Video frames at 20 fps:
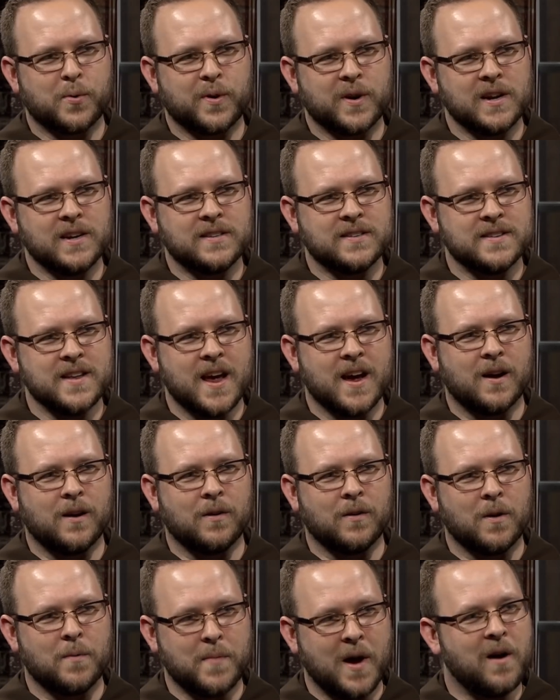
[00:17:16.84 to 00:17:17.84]
a priest
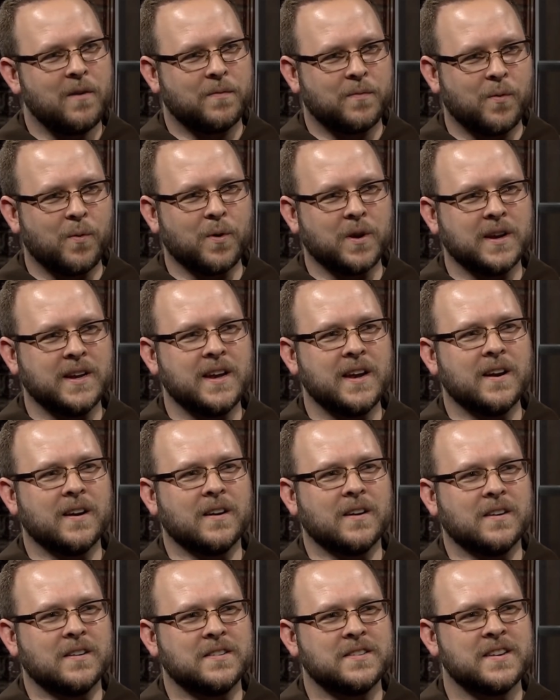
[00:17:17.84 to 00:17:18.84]
now about four
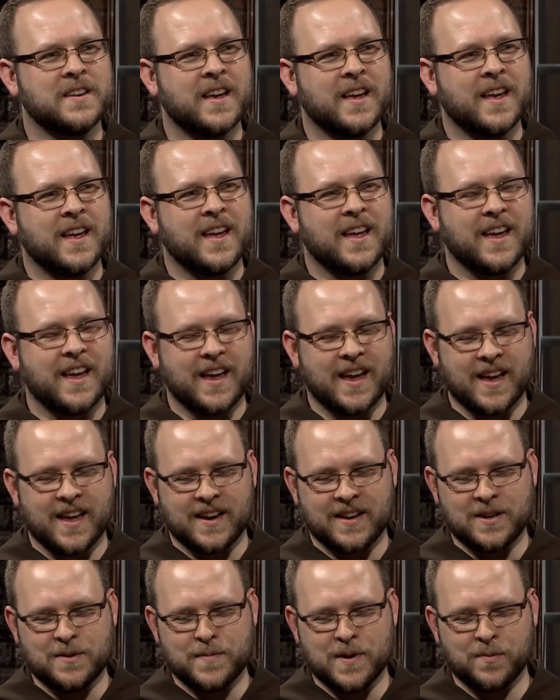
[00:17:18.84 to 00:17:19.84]
years, mm-hmm.
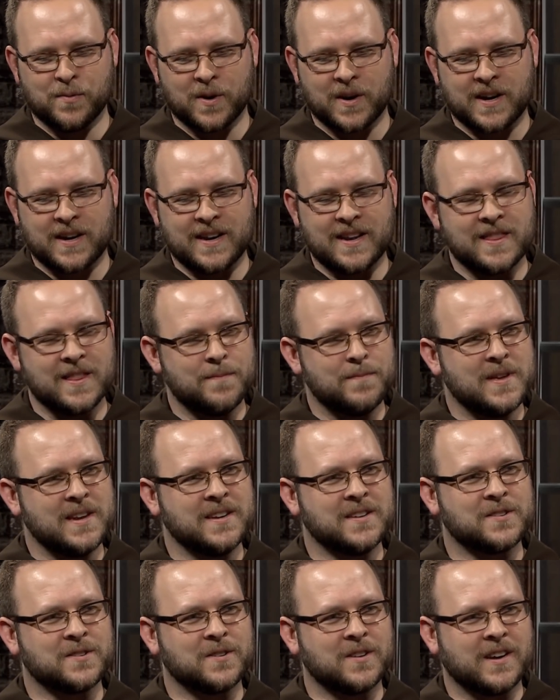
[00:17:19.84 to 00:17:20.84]
and you've been working in the
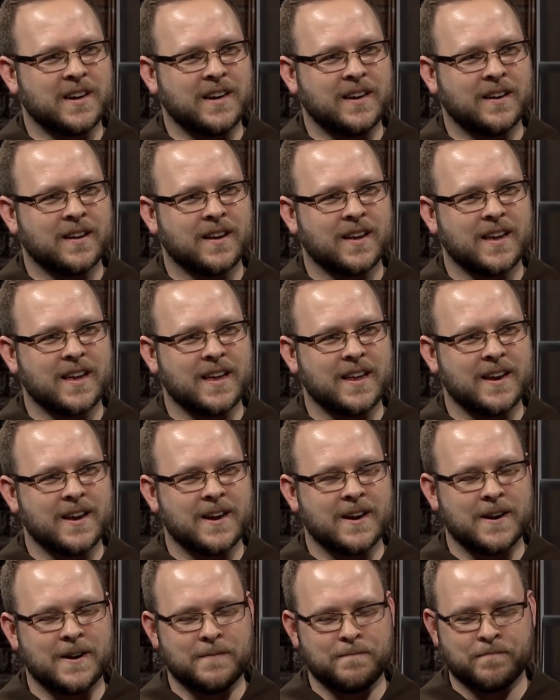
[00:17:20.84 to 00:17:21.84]
ministry, and
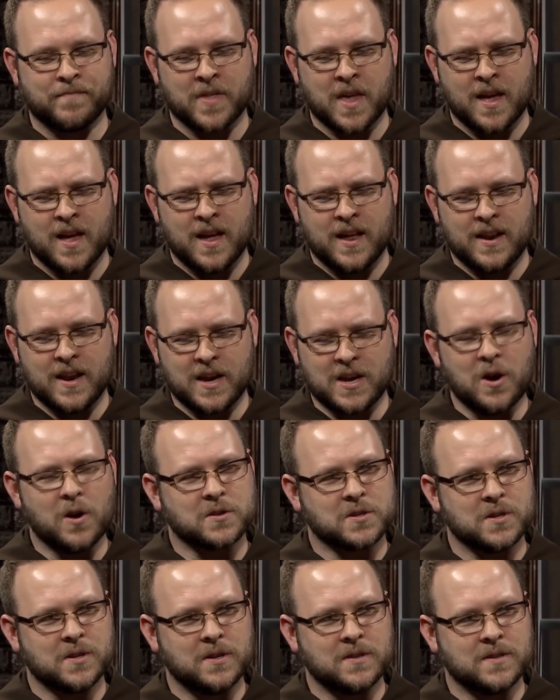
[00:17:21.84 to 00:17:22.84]
um, now you
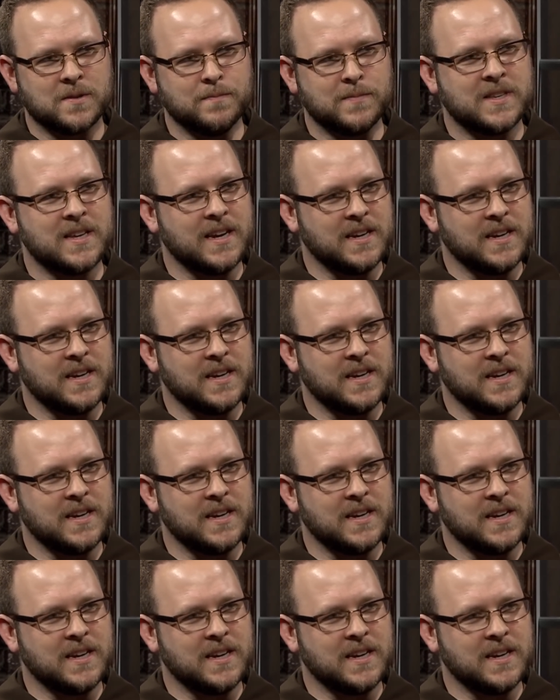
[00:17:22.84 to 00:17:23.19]
also do some